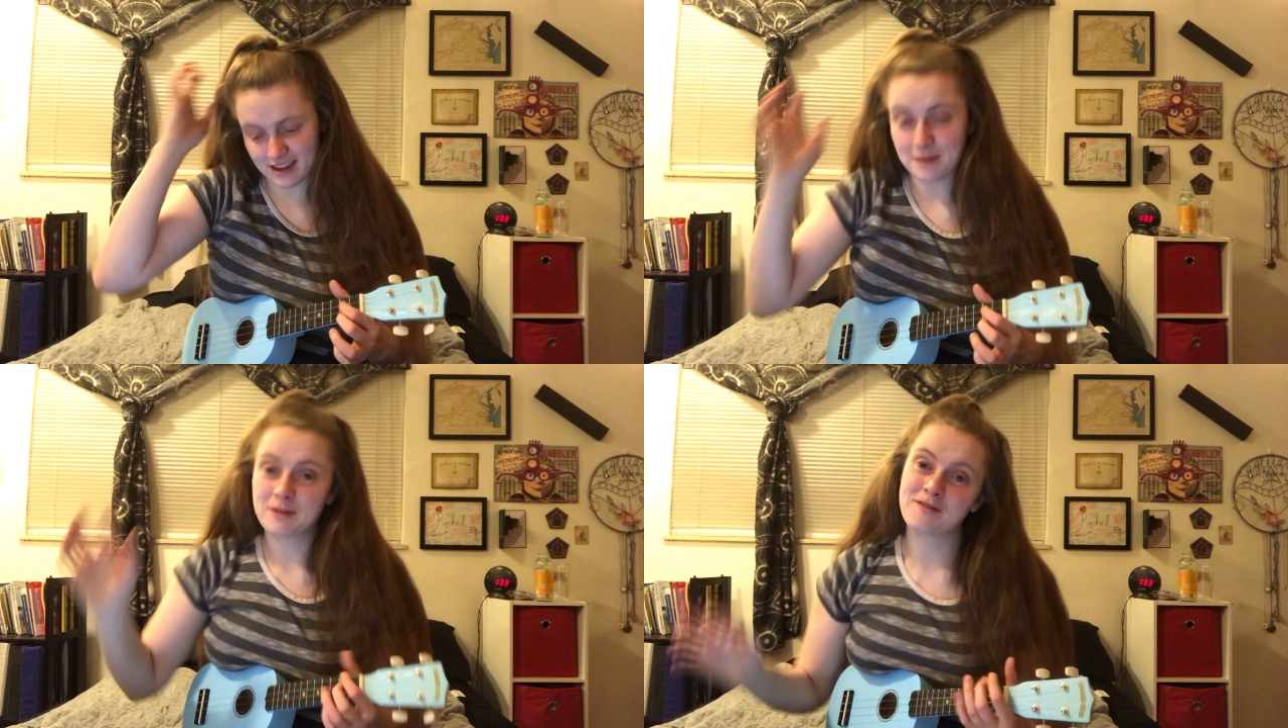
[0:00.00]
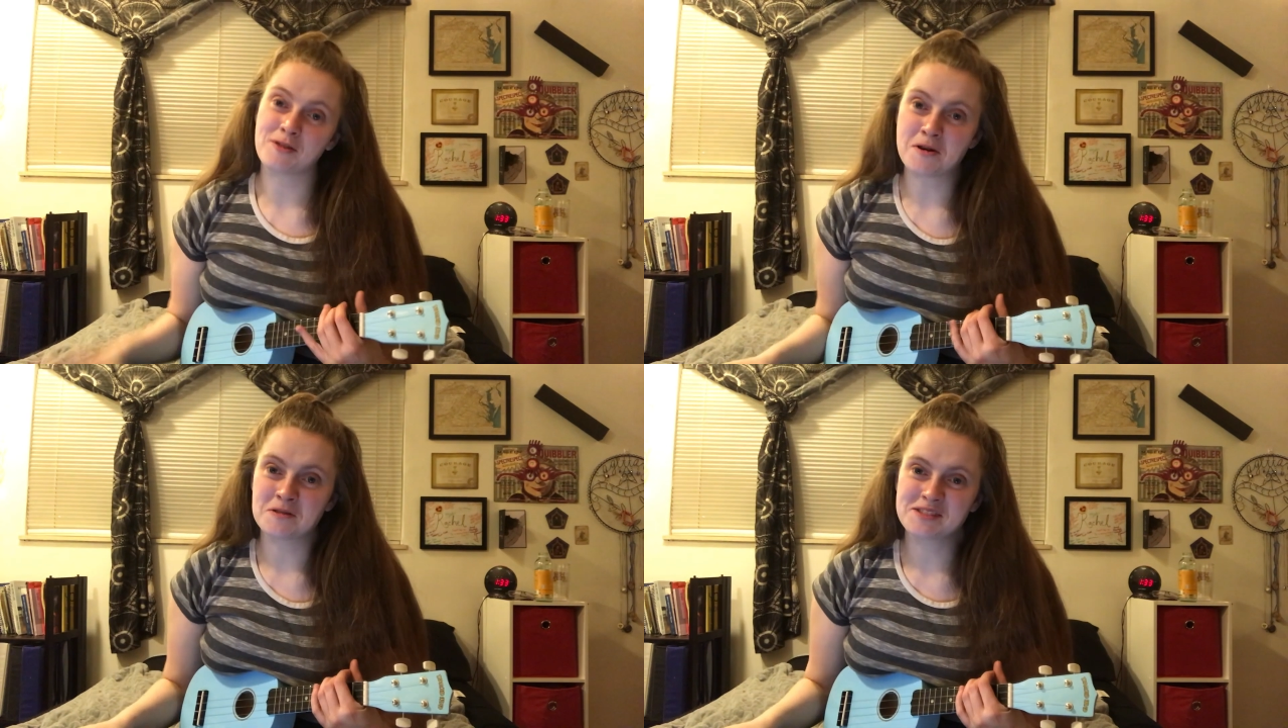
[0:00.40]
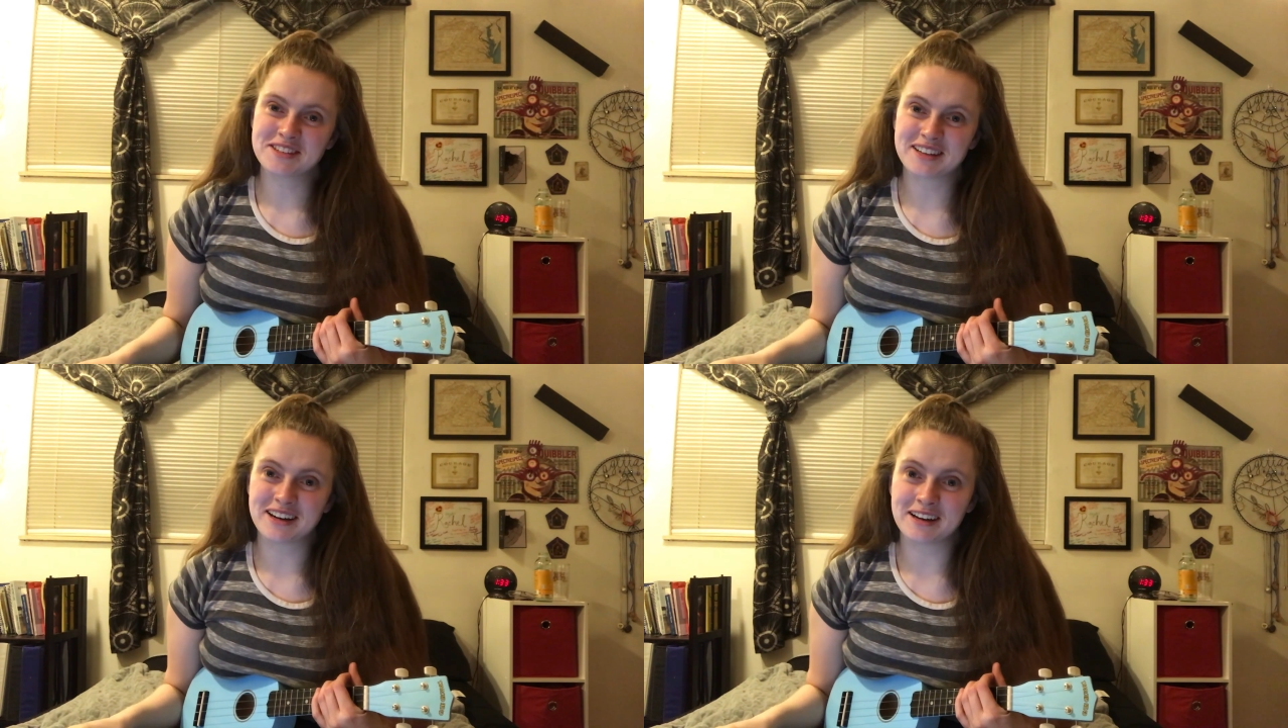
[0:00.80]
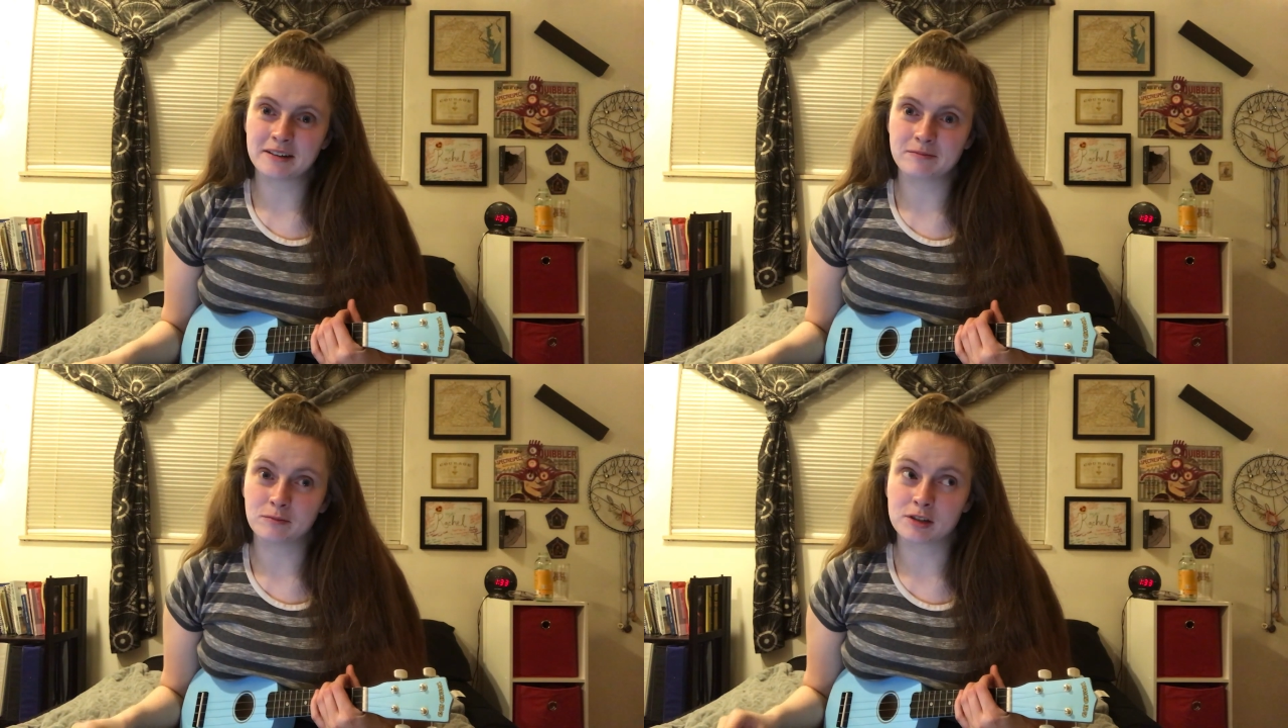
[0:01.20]
Game of Thrones,
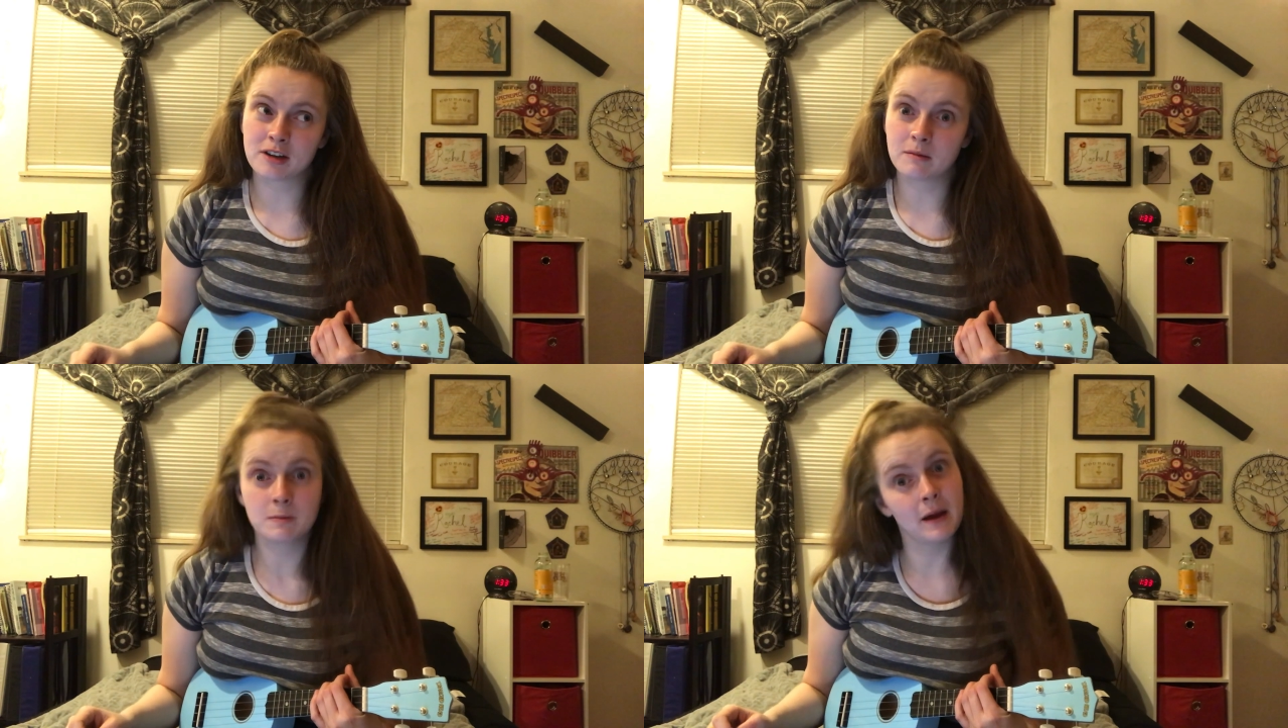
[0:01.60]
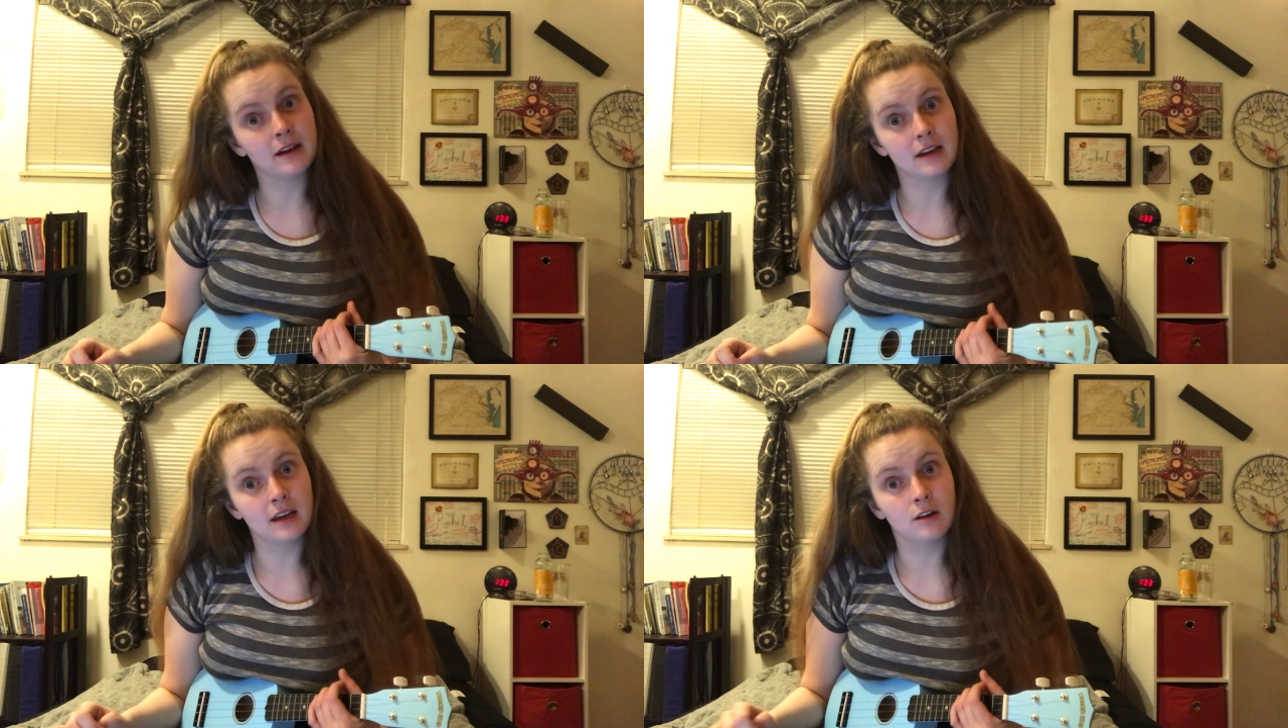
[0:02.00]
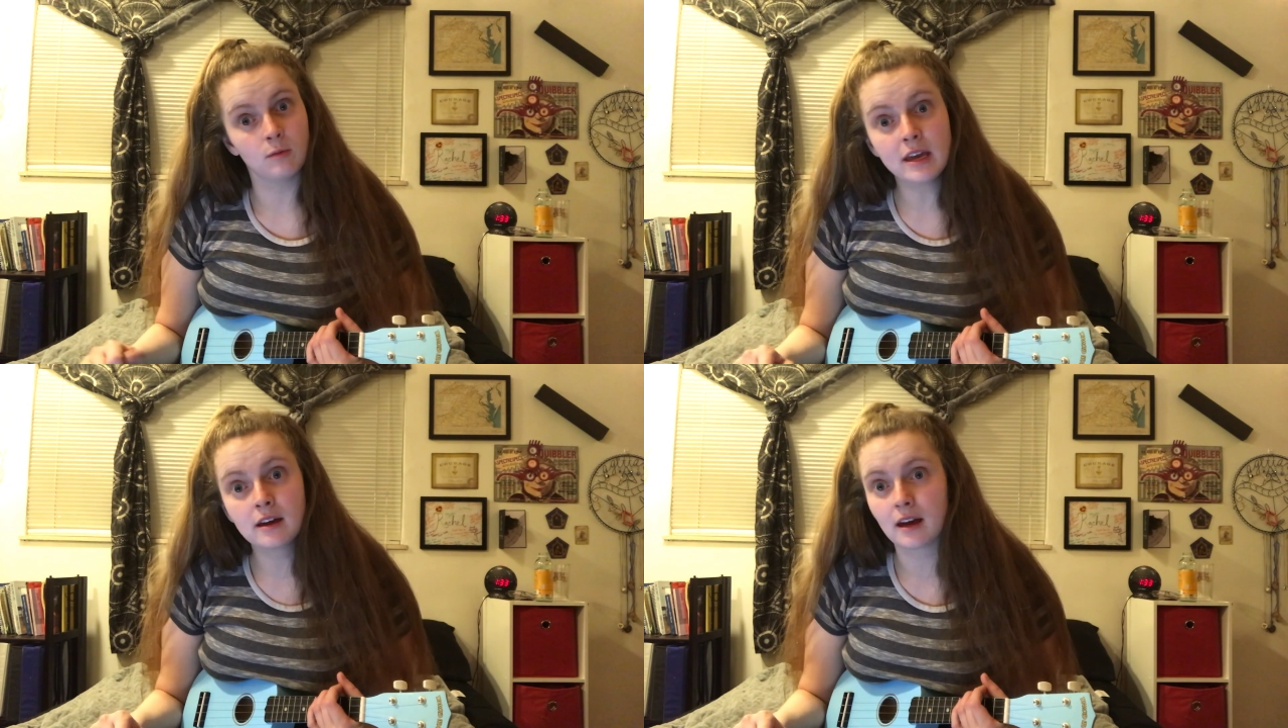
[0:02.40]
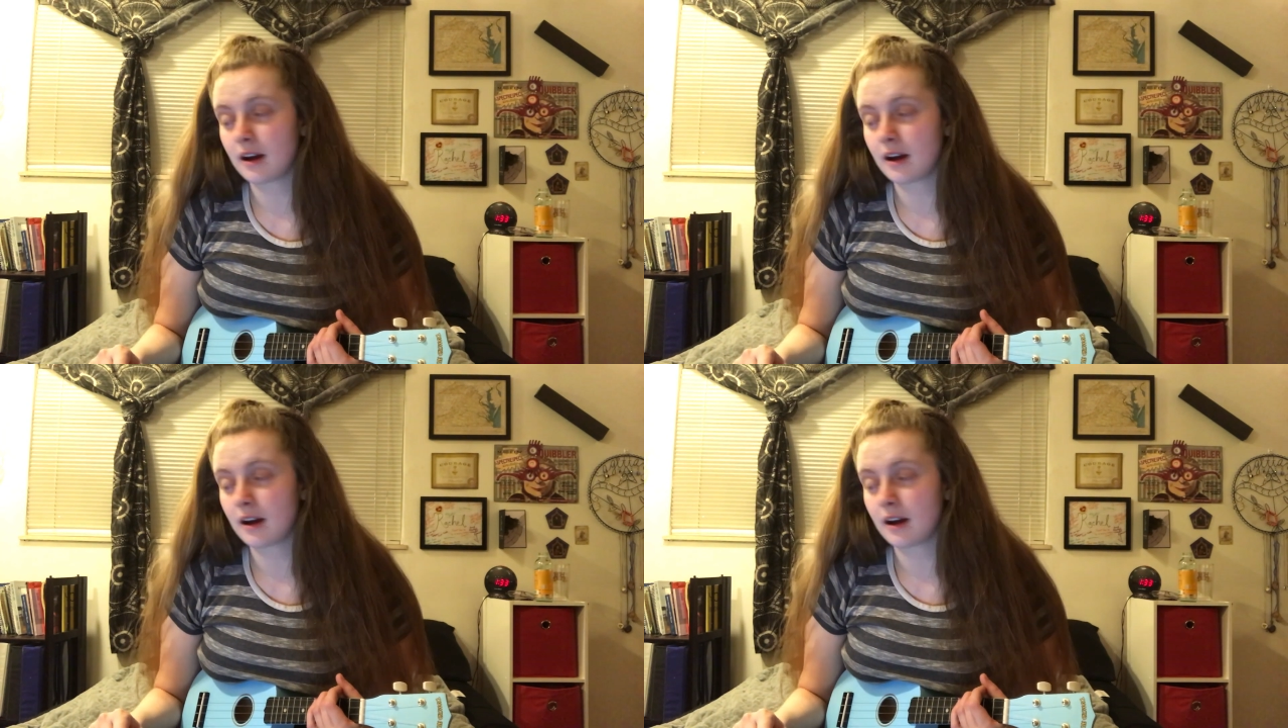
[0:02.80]
which comes back in a week,